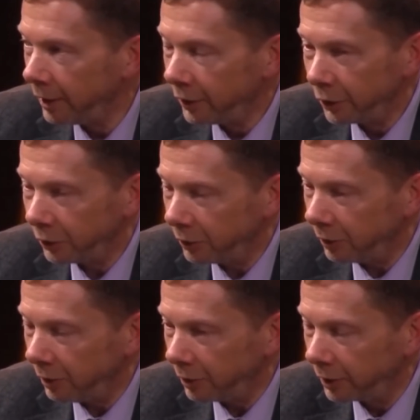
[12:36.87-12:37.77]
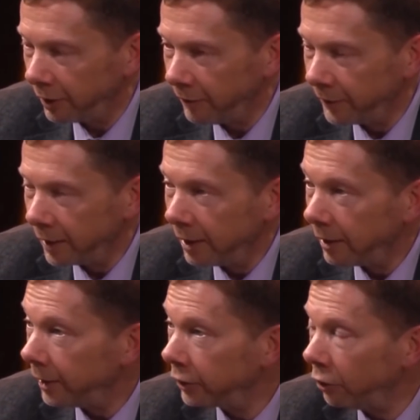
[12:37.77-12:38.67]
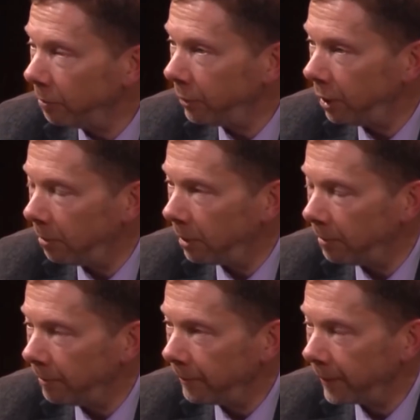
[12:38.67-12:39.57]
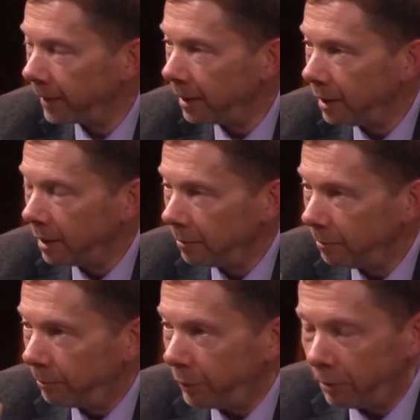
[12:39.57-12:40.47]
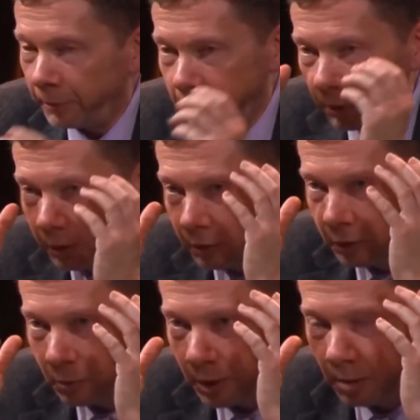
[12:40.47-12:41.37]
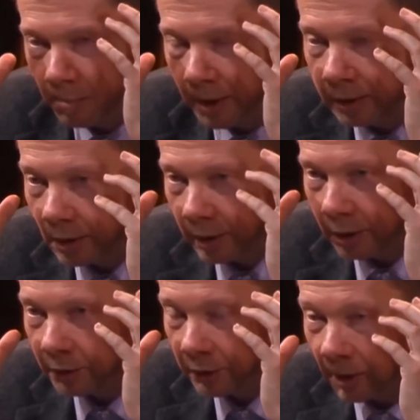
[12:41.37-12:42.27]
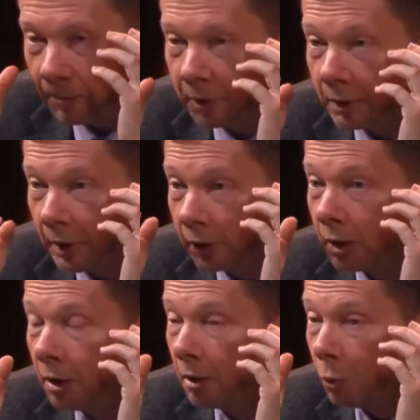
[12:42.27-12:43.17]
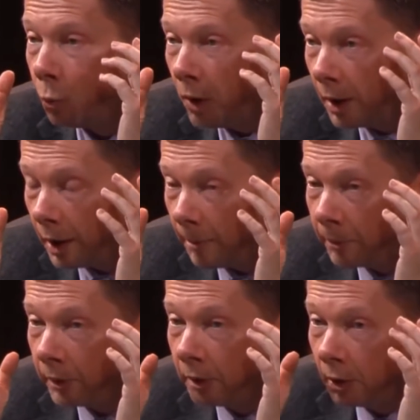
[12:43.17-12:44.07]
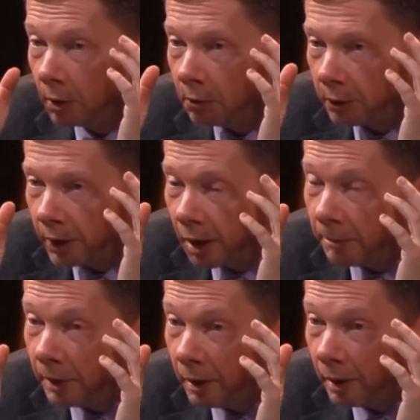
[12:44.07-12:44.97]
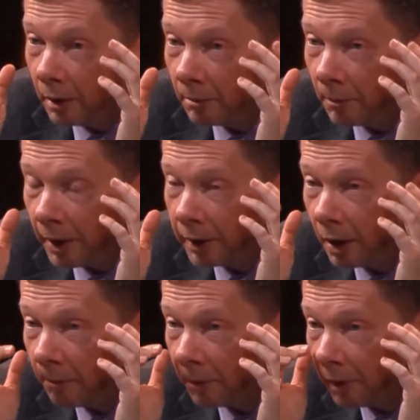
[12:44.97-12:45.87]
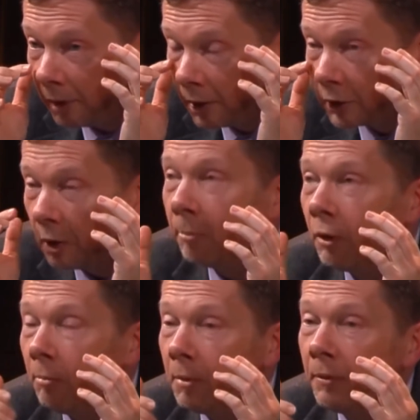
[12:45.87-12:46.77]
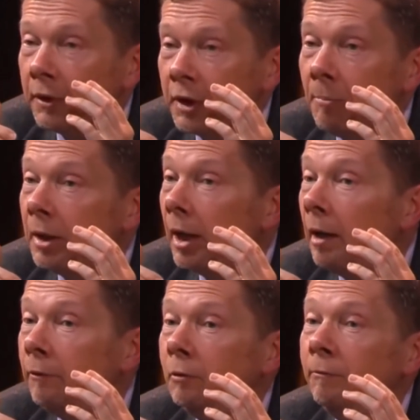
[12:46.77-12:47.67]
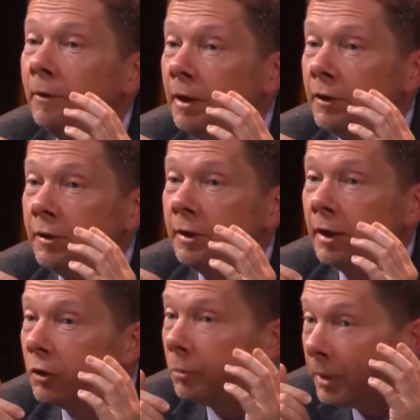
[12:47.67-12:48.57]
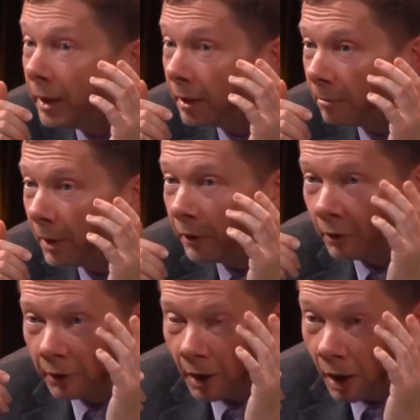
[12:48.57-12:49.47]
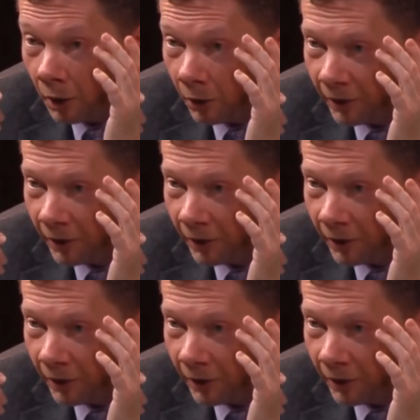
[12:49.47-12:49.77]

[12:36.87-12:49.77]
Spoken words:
So you look, there's no problem. Problem is when you dwell mentally on something that will happen, could happen, might happen. A problem that's something I have to face next week, but not now.